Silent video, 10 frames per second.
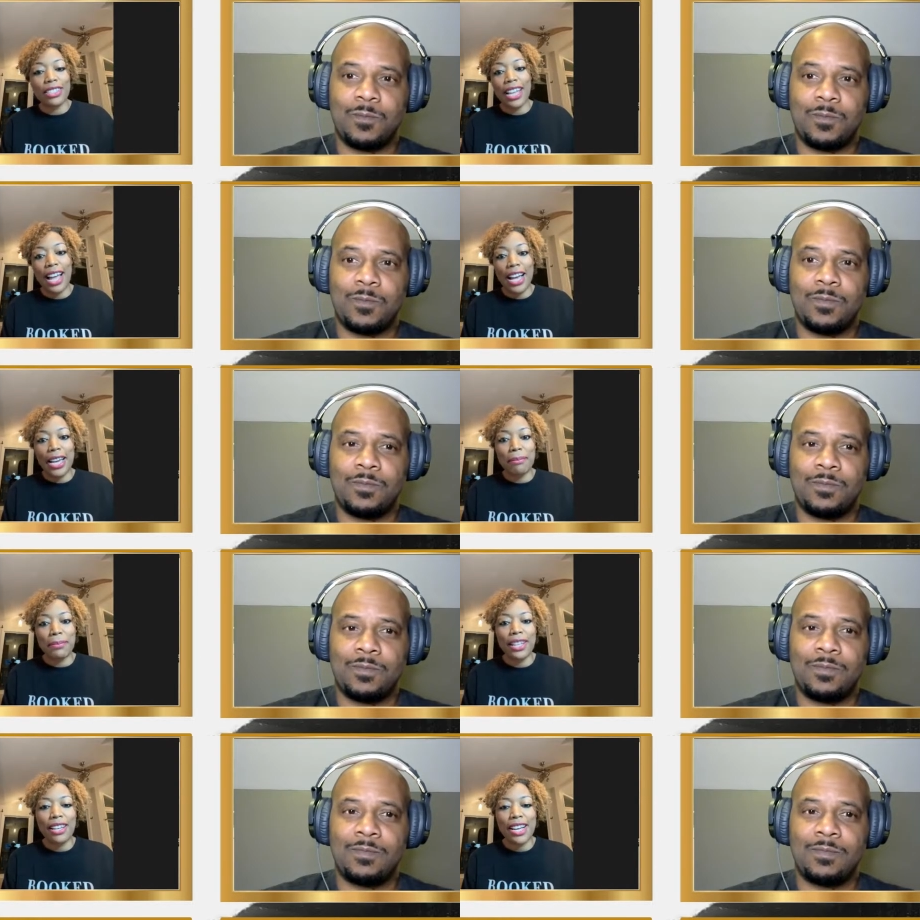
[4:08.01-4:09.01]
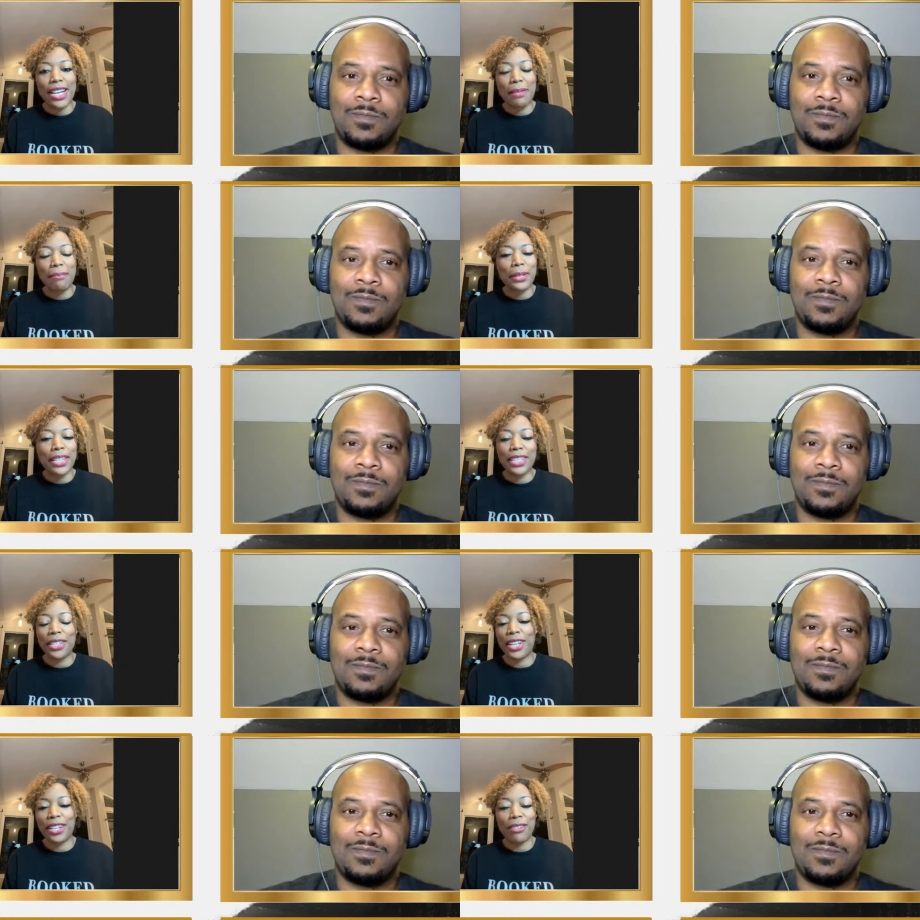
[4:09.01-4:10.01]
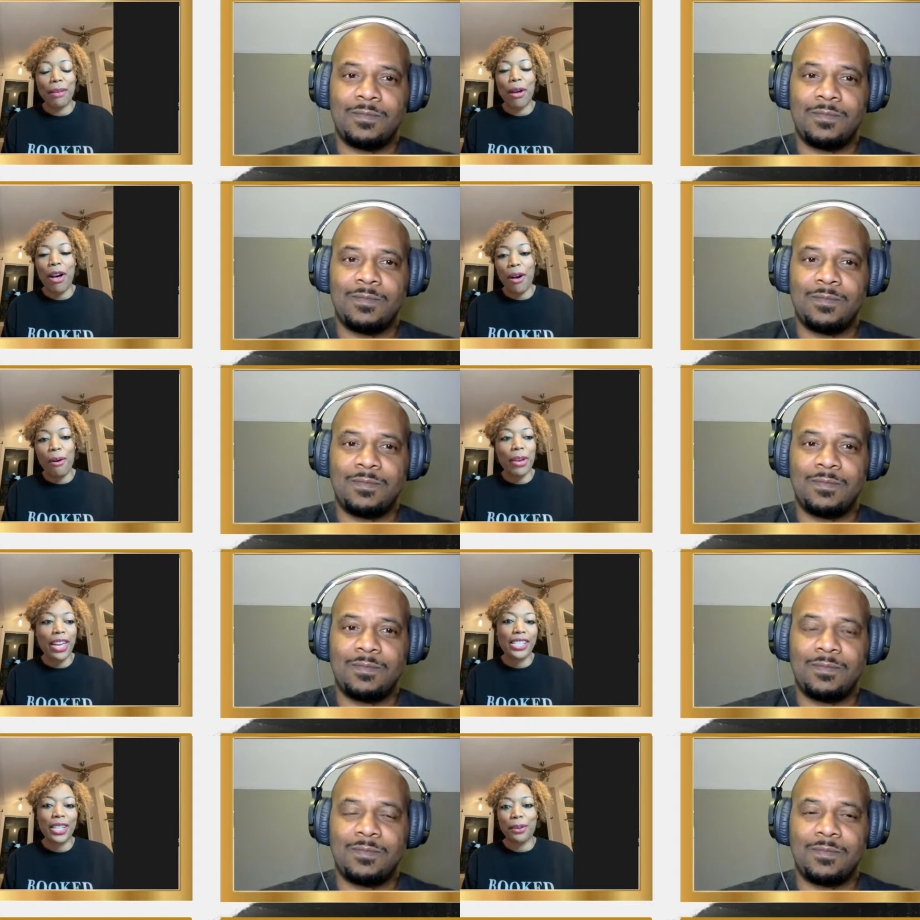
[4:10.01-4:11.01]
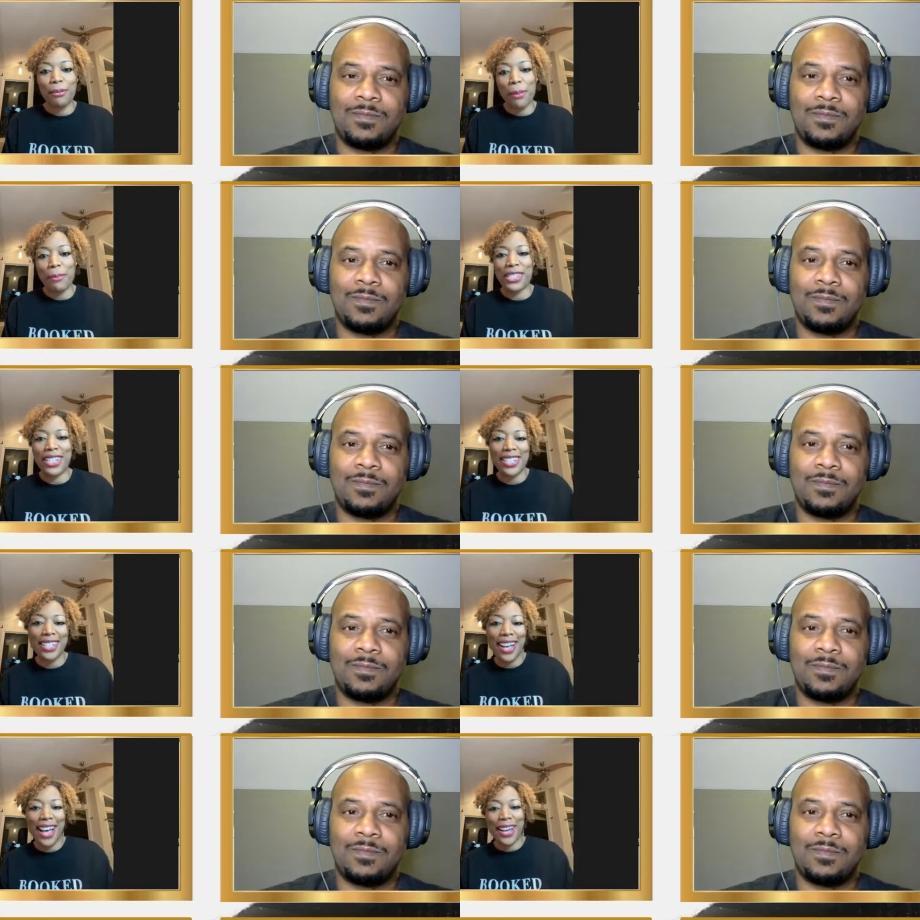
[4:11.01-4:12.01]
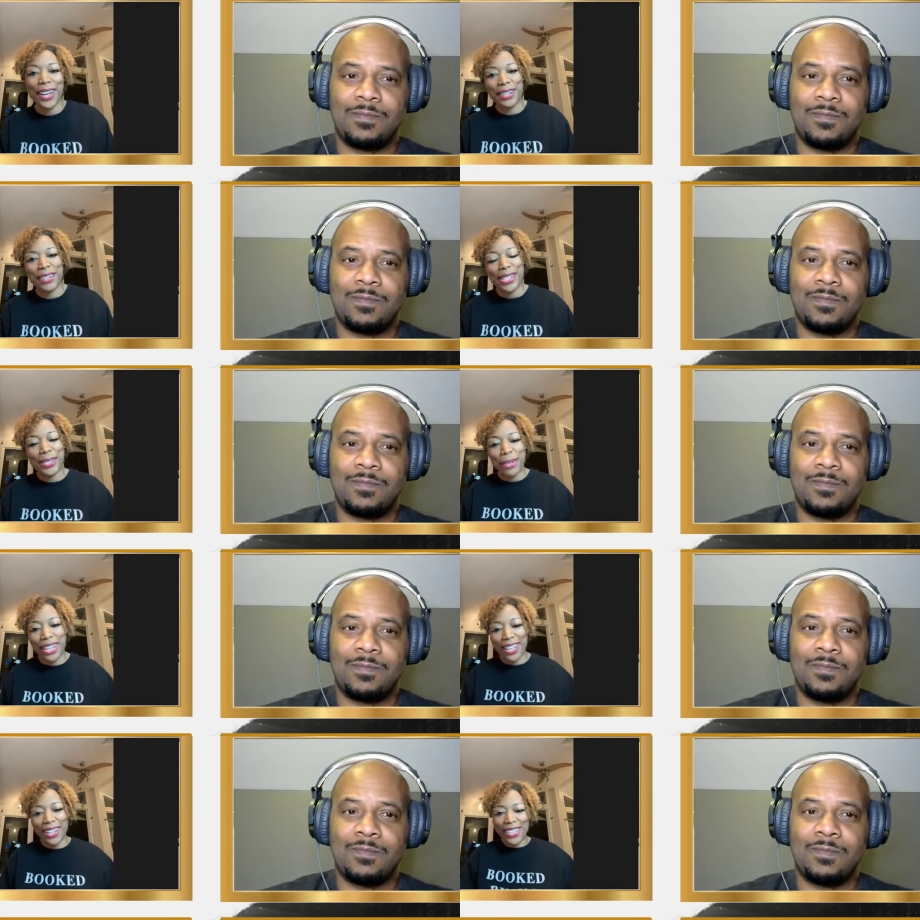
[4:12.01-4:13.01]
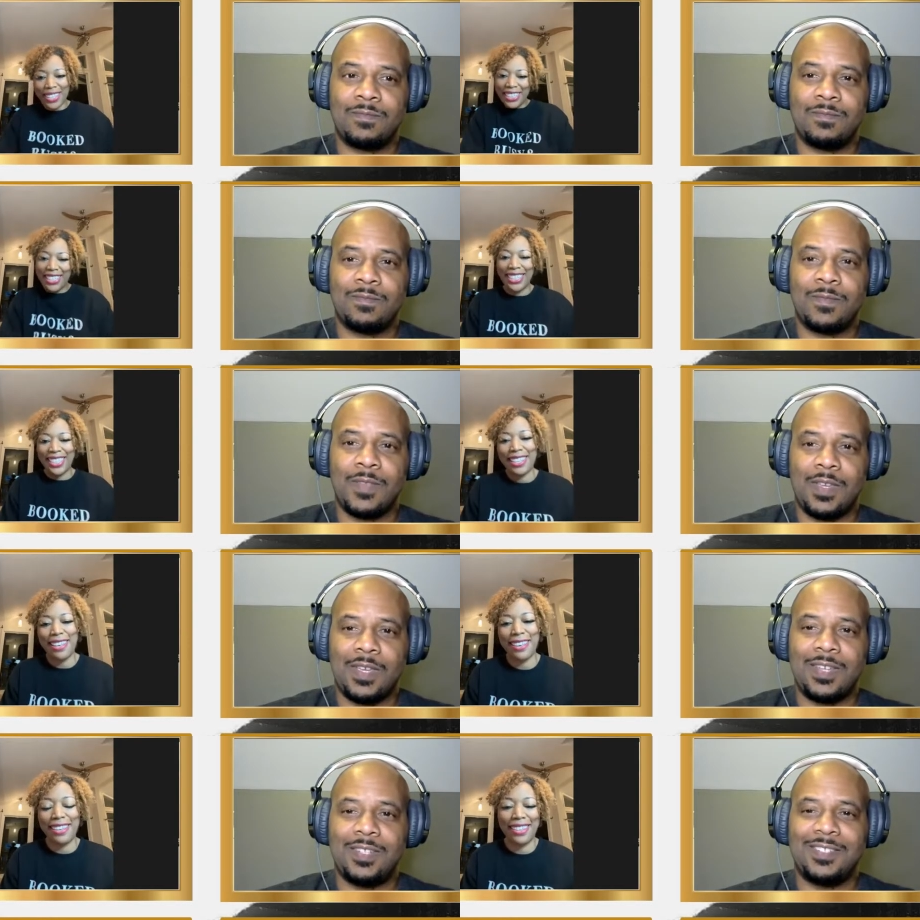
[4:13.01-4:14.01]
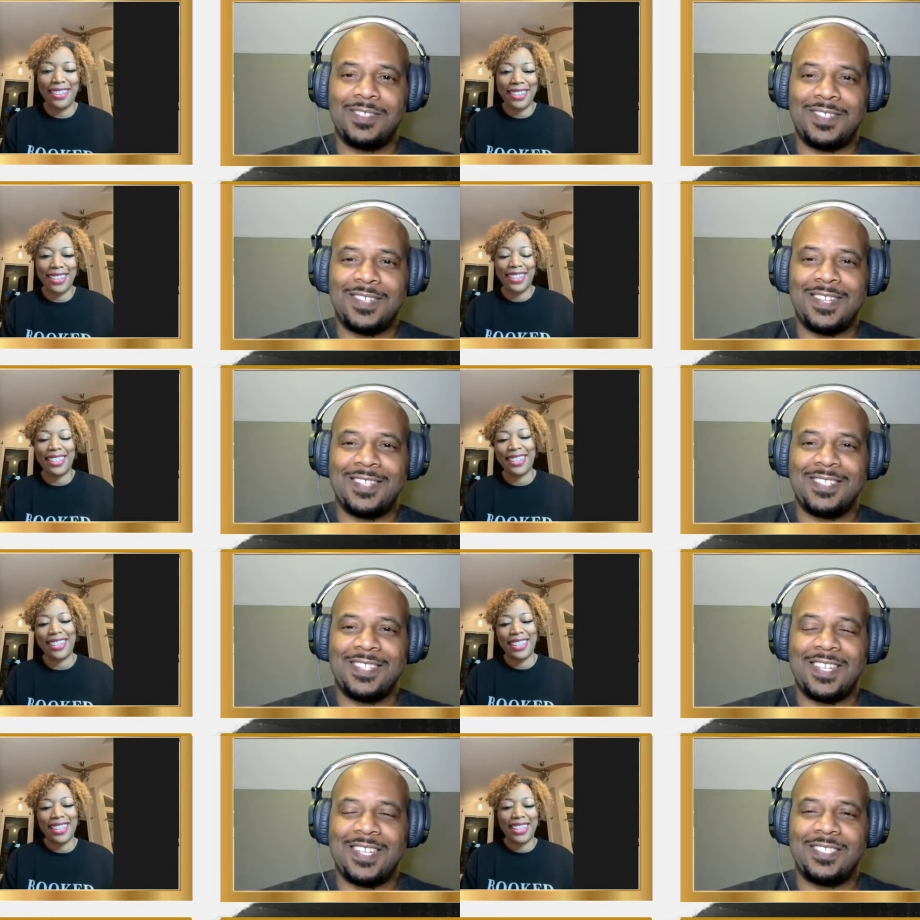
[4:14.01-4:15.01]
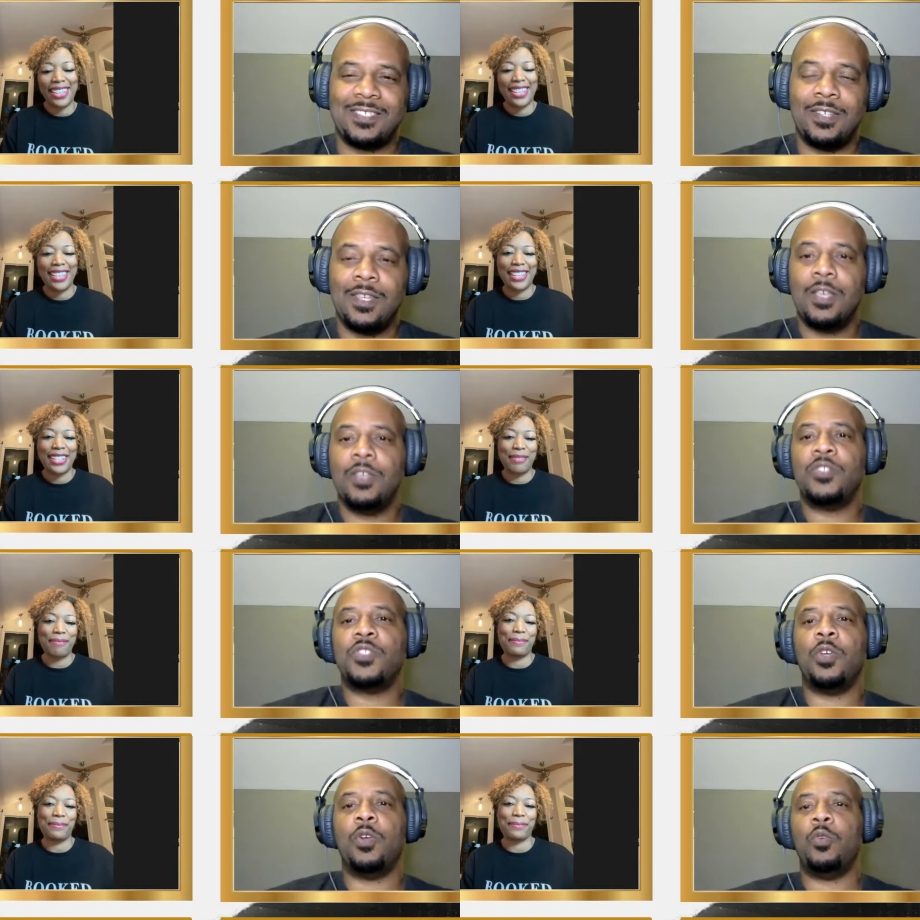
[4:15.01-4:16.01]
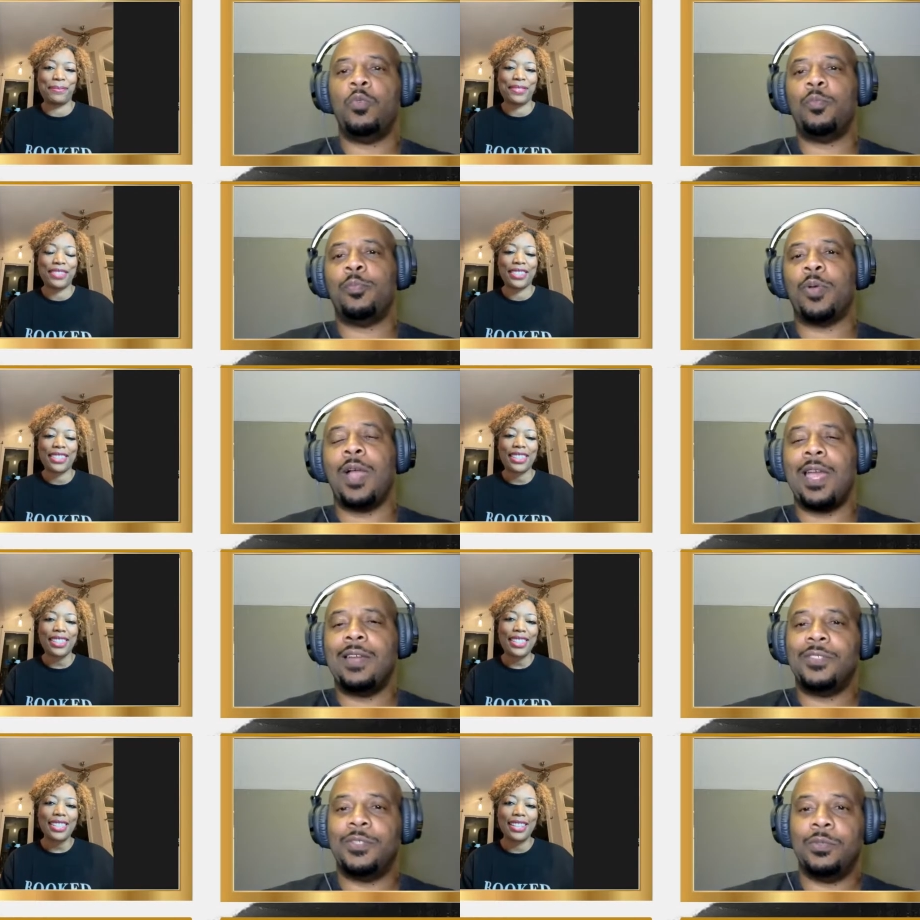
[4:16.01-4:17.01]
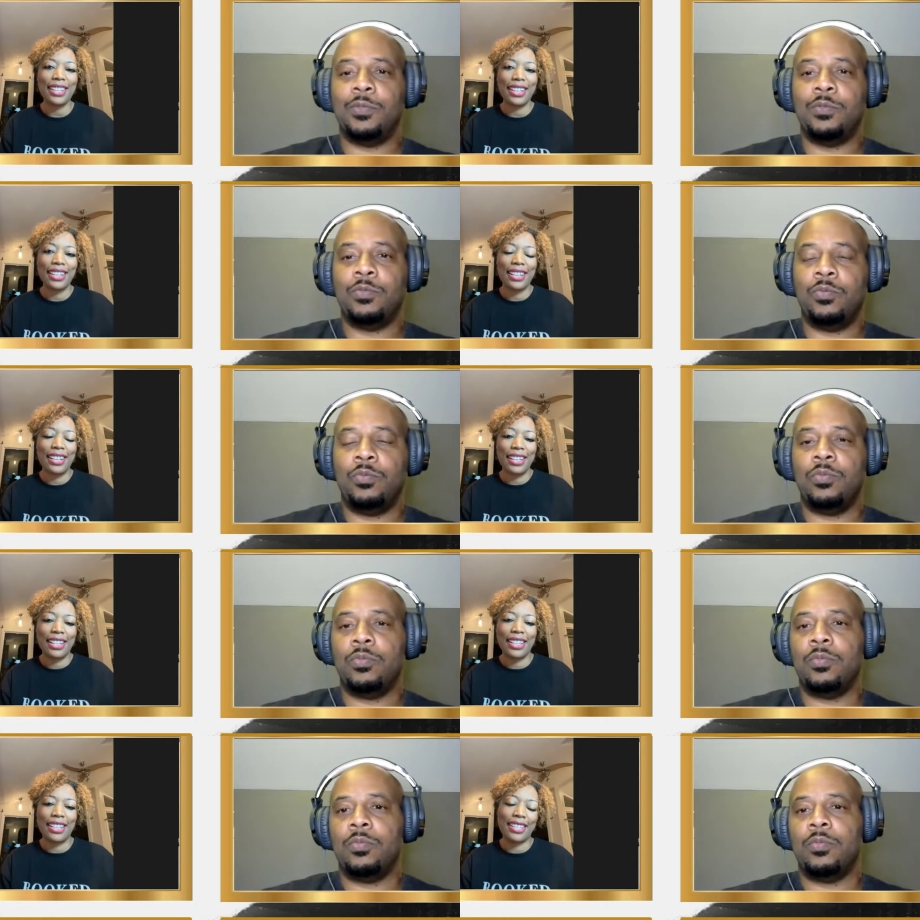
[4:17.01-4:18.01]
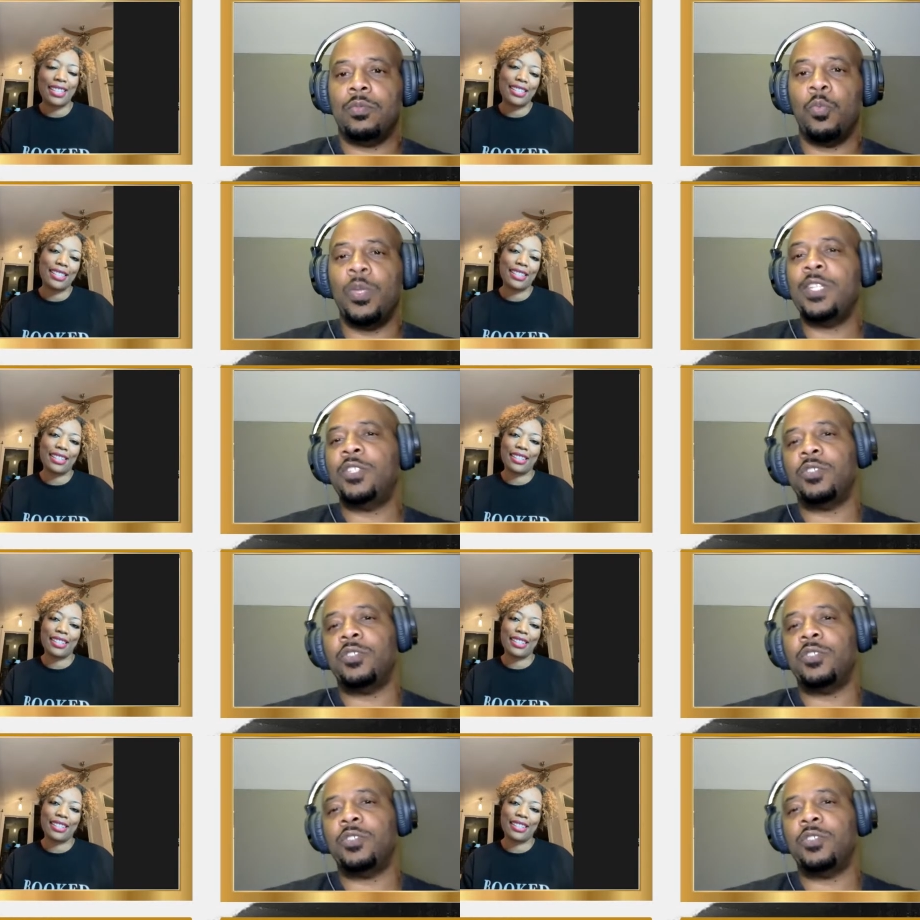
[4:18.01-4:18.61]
Speaker 1: time, um, but you know, I'm always going to represent Chicago as well.
Speaker 2: Gotcha, gotcha, gotcha. So prior to when did you